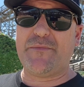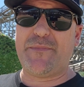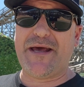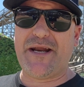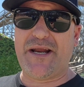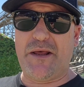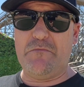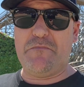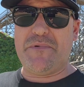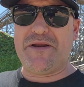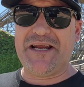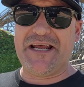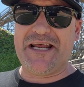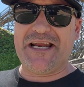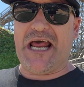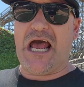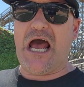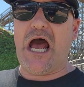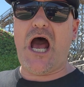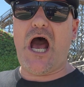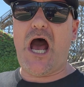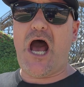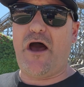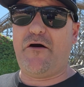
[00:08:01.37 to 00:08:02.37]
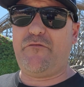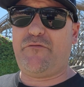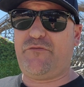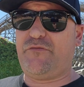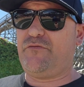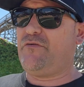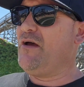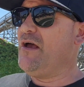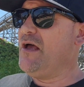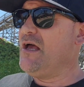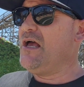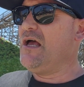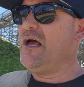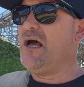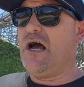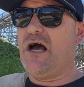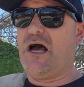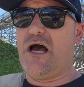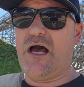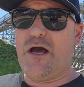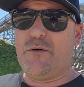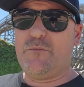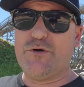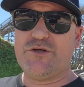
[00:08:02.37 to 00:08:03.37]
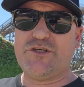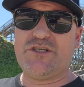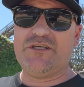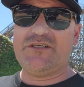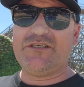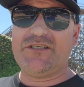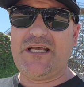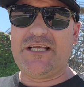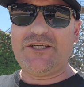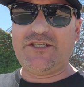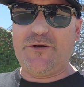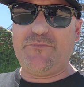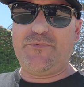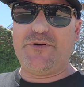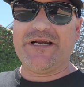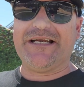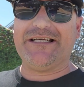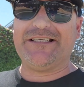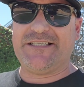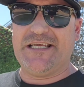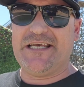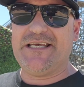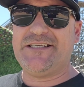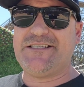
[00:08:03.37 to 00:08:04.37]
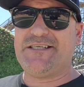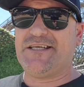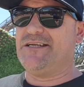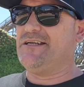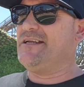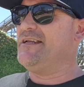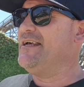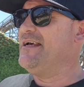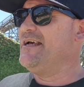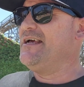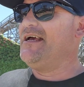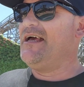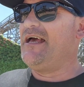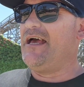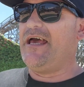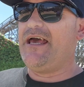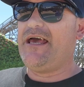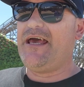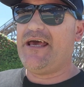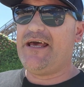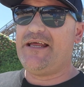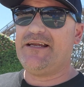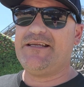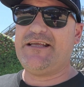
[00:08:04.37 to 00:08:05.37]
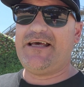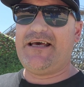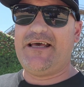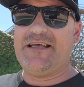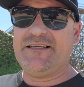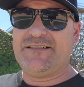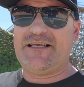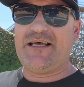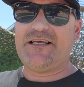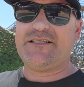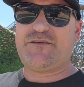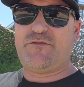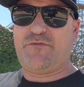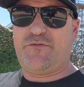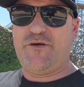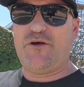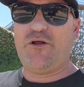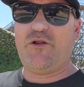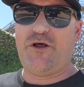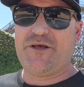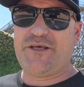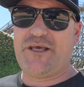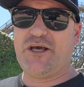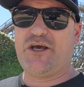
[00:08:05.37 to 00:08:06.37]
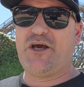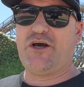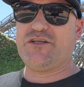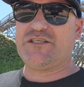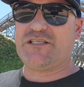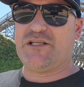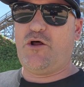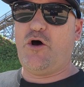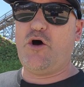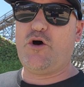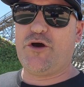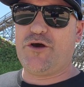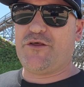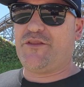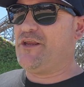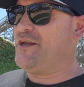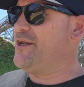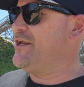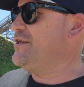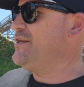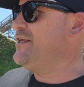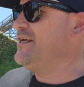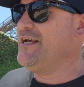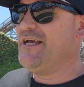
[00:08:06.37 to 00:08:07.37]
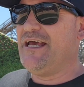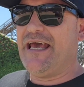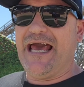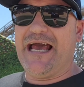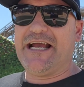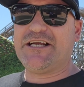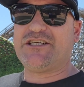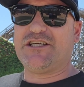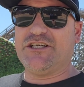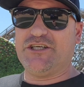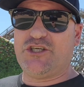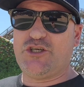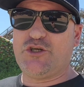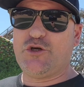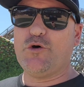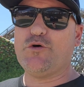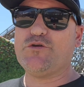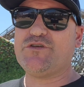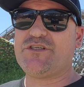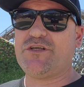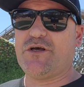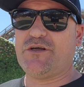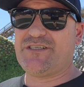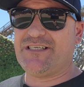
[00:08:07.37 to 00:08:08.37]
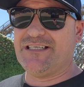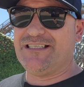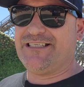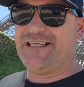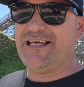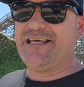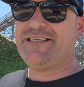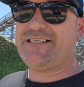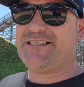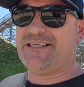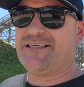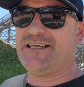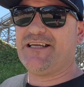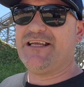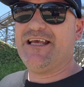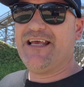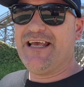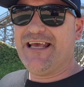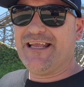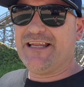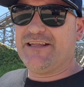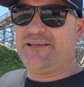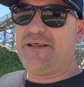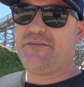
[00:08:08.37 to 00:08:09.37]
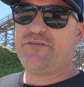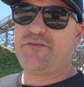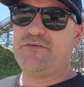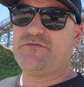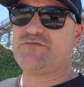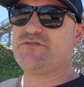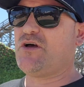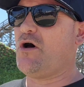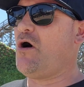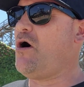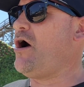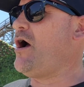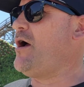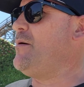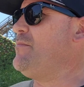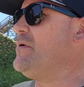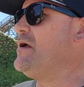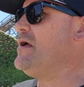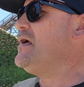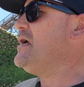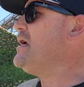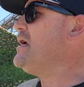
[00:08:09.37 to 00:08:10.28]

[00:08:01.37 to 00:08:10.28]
about a minute and a half, uh, which is actually pretty decent, and uh, it does feel like it goes longer than it actually should. So it's a decent length of time.